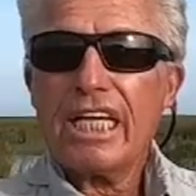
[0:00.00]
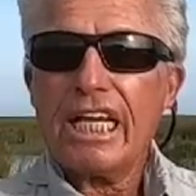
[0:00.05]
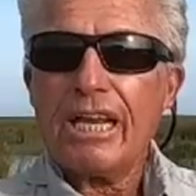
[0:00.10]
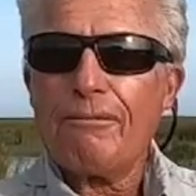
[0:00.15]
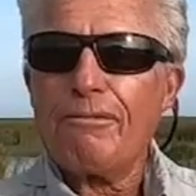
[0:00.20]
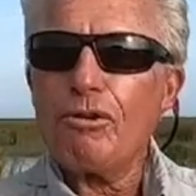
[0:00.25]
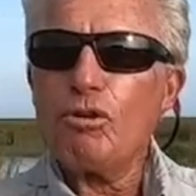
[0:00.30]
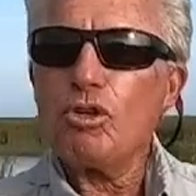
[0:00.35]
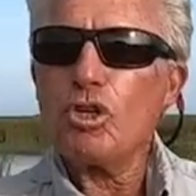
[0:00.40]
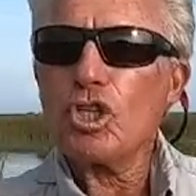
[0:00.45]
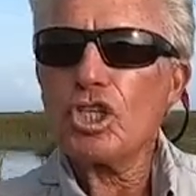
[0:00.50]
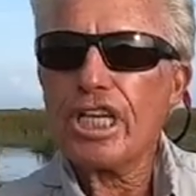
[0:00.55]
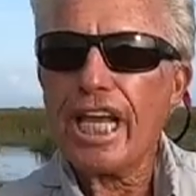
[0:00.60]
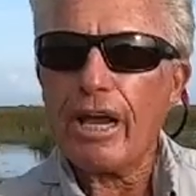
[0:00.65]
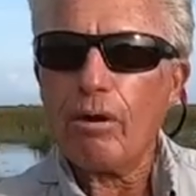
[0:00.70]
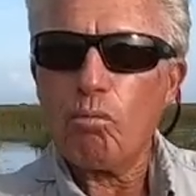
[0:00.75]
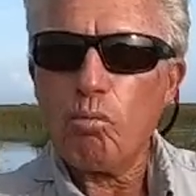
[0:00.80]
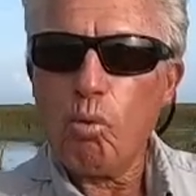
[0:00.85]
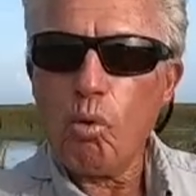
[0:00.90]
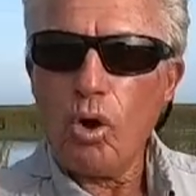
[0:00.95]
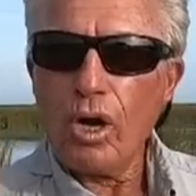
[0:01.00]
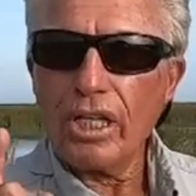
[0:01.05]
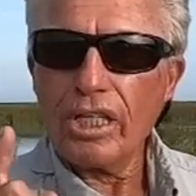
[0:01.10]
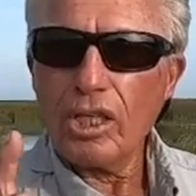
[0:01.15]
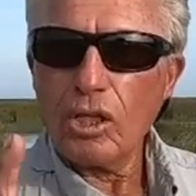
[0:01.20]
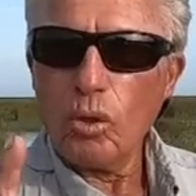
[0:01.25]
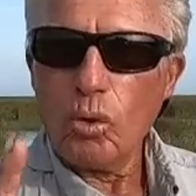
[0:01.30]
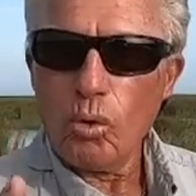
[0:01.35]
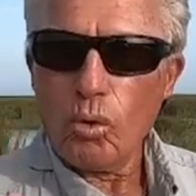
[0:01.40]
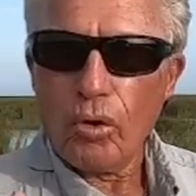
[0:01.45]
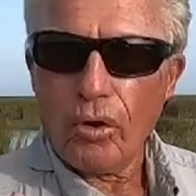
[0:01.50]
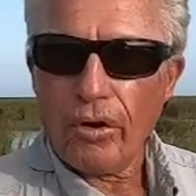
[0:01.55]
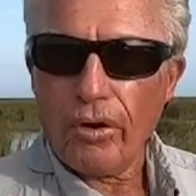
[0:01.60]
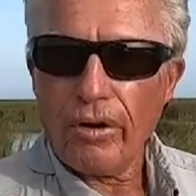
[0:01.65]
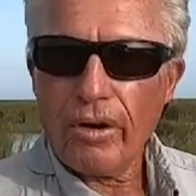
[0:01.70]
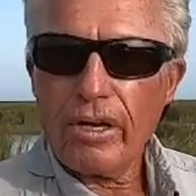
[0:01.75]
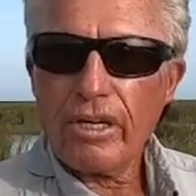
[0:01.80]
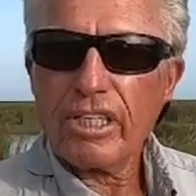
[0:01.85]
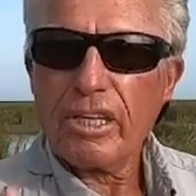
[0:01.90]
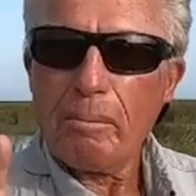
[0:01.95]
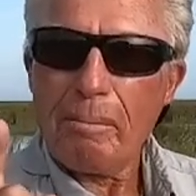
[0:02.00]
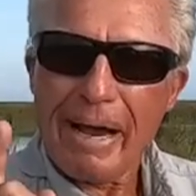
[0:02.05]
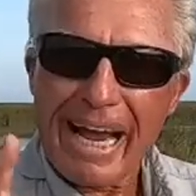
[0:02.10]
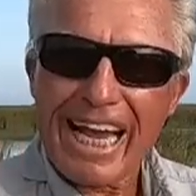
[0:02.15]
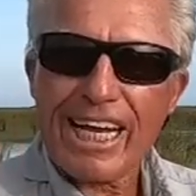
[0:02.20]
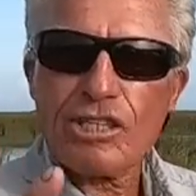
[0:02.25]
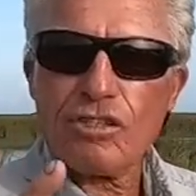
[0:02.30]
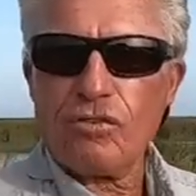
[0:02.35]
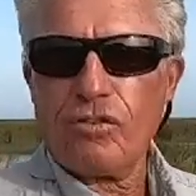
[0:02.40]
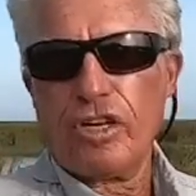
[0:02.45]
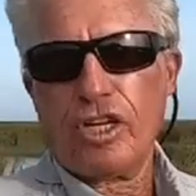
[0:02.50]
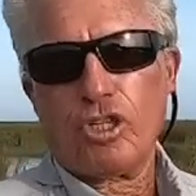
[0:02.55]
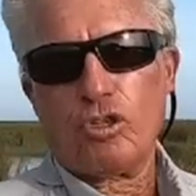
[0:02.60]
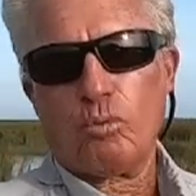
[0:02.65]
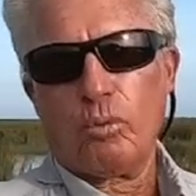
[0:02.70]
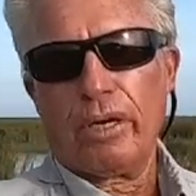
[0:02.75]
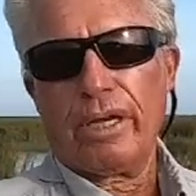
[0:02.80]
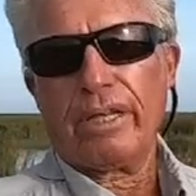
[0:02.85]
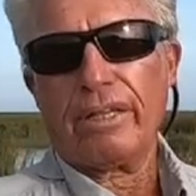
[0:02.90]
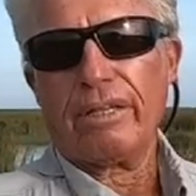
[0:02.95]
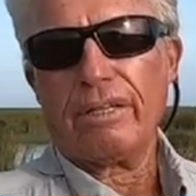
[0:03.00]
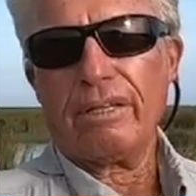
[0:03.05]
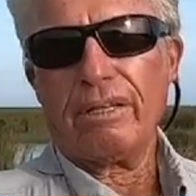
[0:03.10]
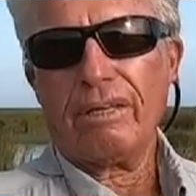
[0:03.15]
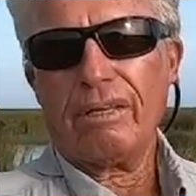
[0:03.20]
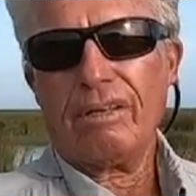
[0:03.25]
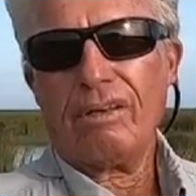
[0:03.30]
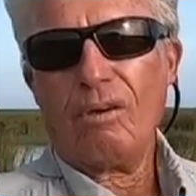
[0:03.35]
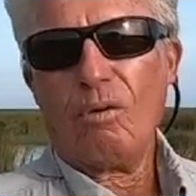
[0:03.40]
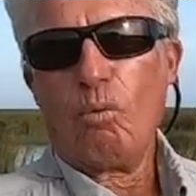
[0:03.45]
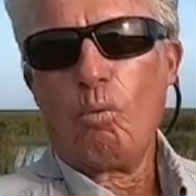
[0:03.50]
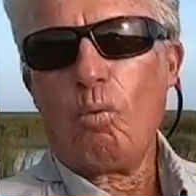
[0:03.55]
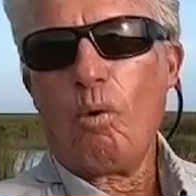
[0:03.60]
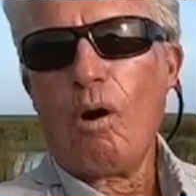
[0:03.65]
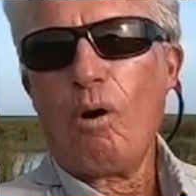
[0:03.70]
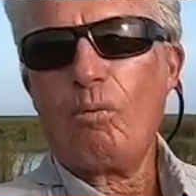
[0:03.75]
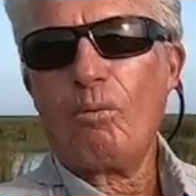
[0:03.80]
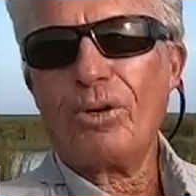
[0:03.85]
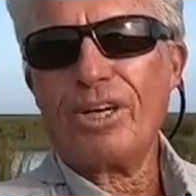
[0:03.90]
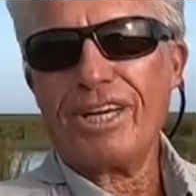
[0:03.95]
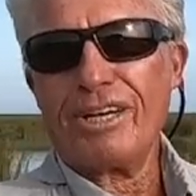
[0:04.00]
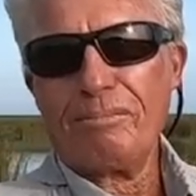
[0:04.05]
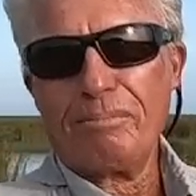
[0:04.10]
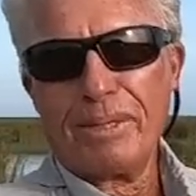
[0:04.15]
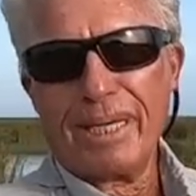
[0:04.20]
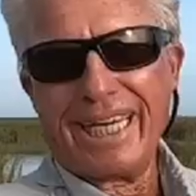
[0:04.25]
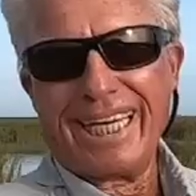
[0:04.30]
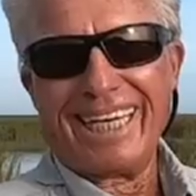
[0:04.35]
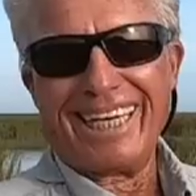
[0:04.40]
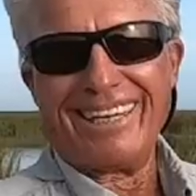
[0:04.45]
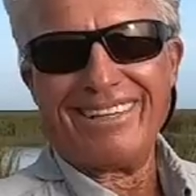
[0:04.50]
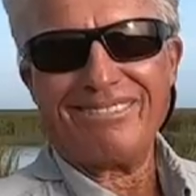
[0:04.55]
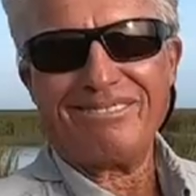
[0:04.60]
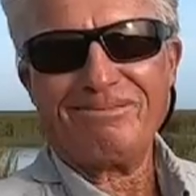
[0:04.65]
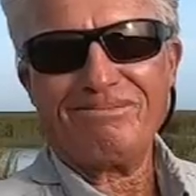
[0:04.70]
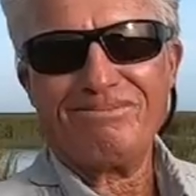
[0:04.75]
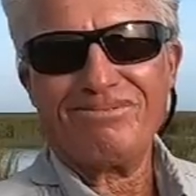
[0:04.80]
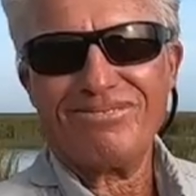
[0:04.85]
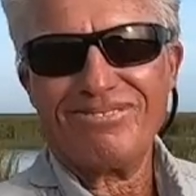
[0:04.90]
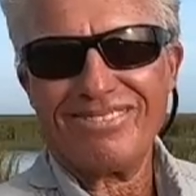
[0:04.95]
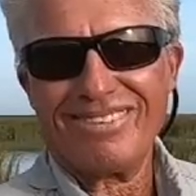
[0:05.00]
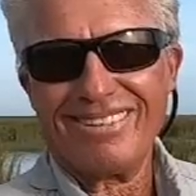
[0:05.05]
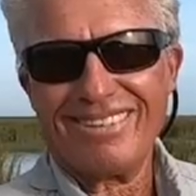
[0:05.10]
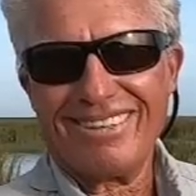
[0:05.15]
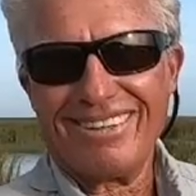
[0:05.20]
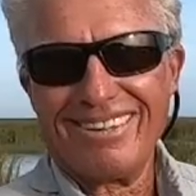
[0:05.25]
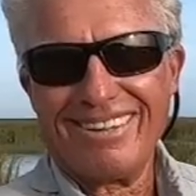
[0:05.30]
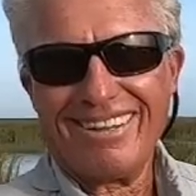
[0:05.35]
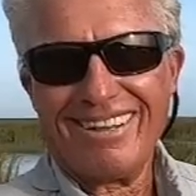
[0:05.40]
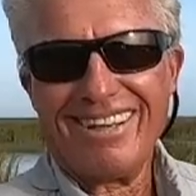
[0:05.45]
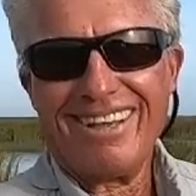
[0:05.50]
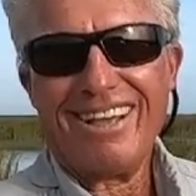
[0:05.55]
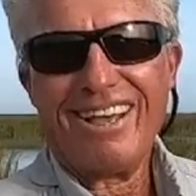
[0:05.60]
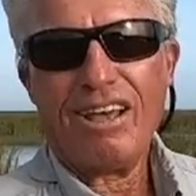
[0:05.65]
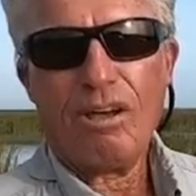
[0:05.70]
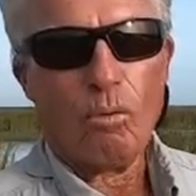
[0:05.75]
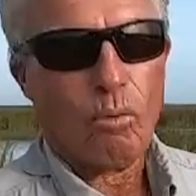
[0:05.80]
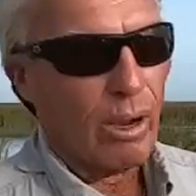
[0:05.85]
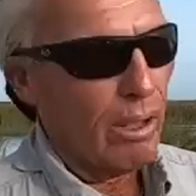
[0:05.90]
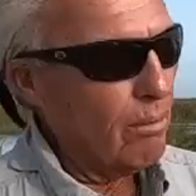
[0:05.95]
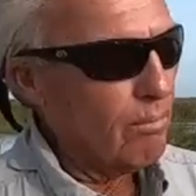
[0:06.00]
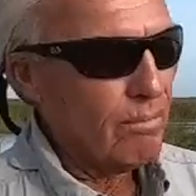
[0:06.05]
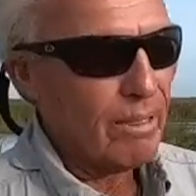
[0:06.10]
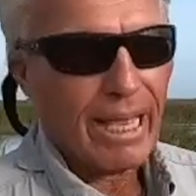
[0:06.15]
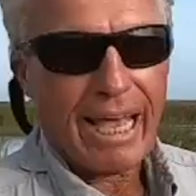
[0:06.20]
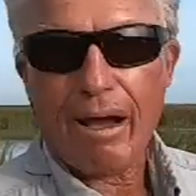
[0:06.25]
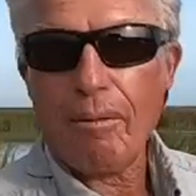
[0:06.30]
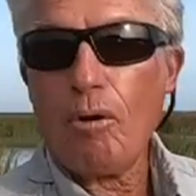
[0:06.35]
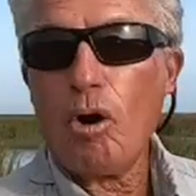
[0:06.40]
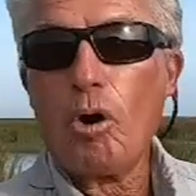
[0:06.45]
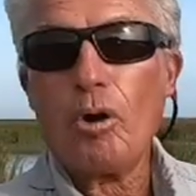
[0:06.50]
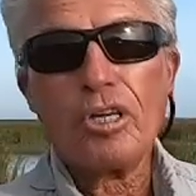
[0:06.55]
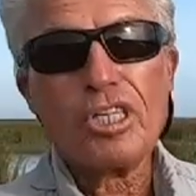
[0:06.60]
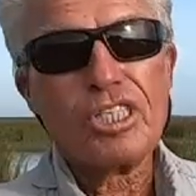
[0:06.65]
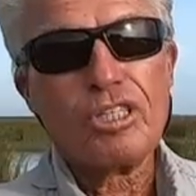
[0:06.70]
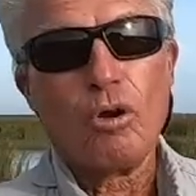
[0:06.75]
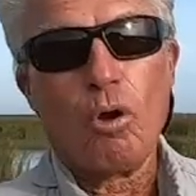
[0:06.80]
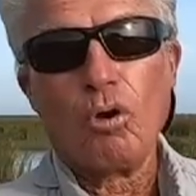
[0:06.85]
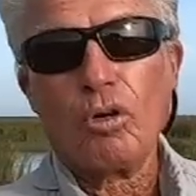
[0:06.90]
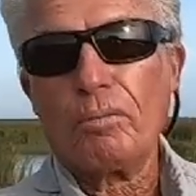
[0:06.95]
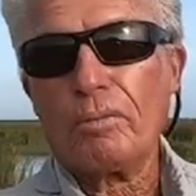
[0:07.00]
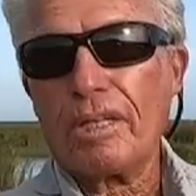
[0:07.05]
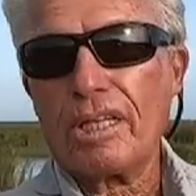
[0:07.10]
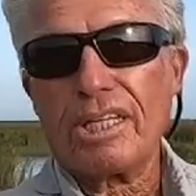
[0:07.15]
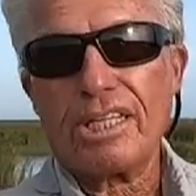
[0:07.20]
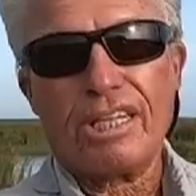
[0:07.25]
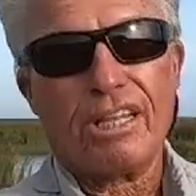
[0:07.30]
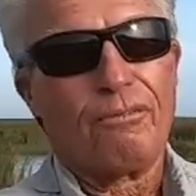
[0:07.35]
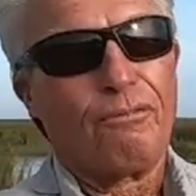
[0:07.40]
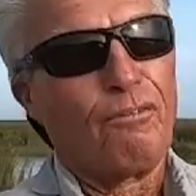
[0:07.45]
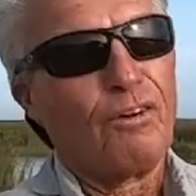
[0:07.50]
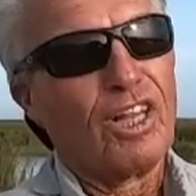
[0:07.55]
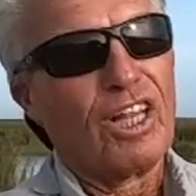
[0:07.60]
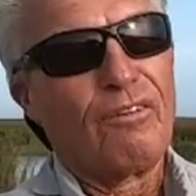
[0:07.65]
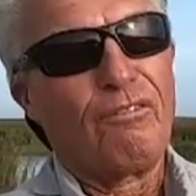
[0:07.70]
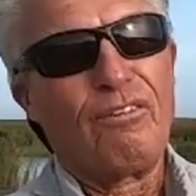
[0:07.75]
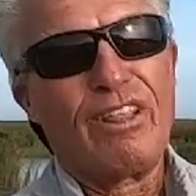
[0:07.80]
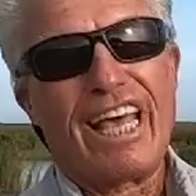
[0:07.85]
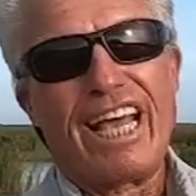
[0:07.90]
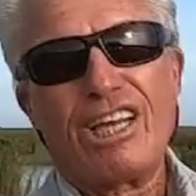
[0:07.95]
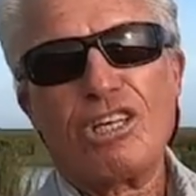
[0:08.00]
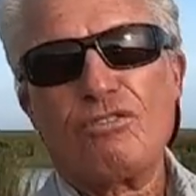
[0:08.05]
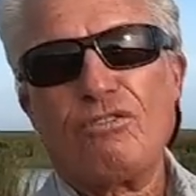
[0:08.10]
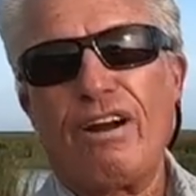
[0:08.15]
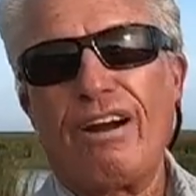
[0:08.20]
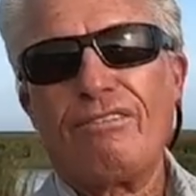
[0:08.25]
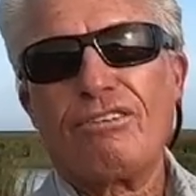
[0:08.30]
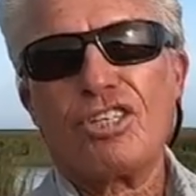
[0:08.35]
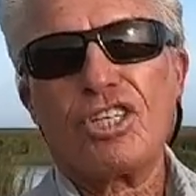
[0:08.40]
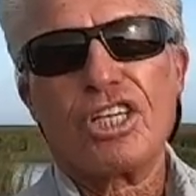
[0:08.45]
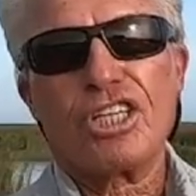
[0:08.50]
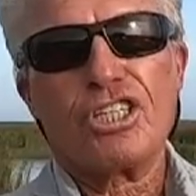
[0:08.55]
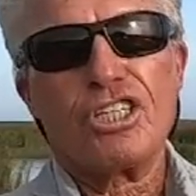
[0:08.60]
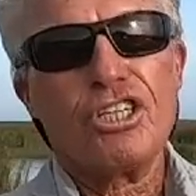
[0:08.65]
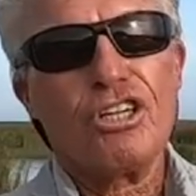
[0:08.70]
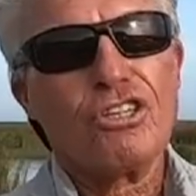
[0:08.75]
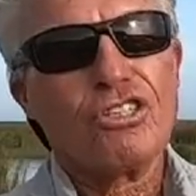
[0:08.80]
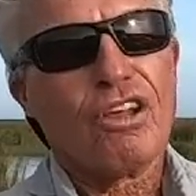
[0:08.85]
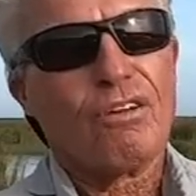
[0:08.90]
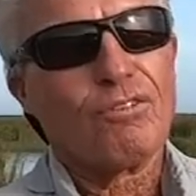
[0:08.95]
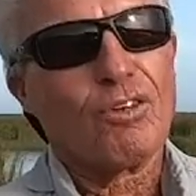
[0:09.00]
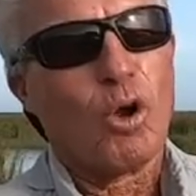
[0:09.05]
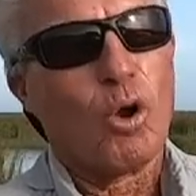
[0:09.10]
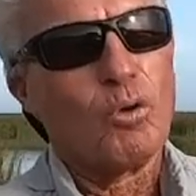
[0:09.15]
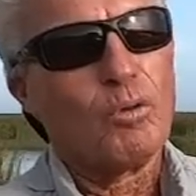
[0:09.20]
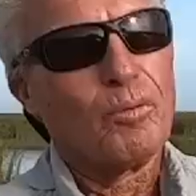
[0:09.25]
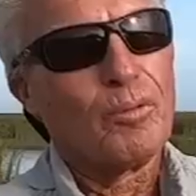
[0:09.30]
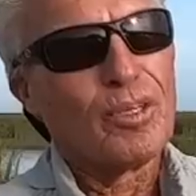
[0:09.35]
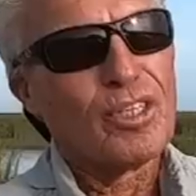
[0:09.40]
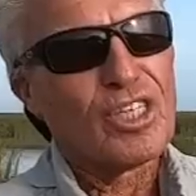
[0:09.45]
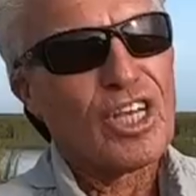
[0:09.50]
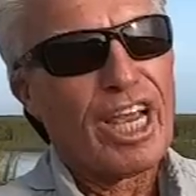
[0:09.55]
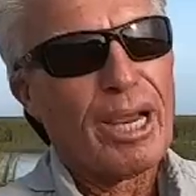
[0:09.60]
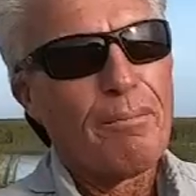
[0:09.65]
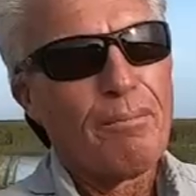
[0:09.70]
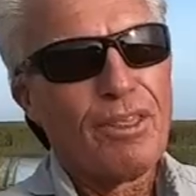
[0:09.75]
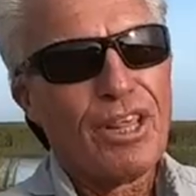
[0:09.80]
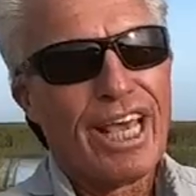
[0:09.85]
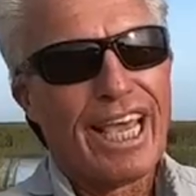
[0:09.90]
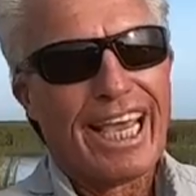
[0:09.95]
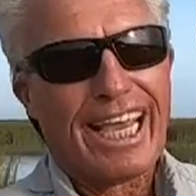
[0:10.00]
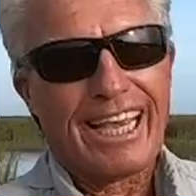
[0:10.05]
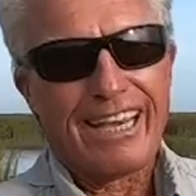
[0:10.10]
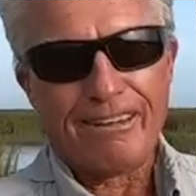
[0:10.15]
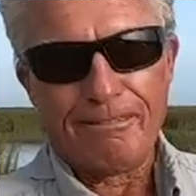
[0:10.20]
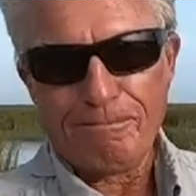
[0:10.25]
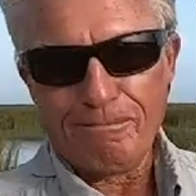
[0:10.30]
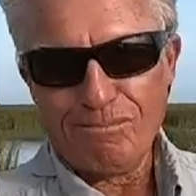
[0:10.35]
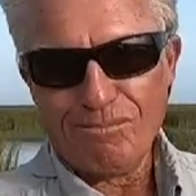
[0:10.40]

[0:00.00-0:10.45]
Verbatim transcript: if you just had one lure to bass fish with, what would it be? Well, I've always told them, the, the, for the last five or six years, I've told them the same thing.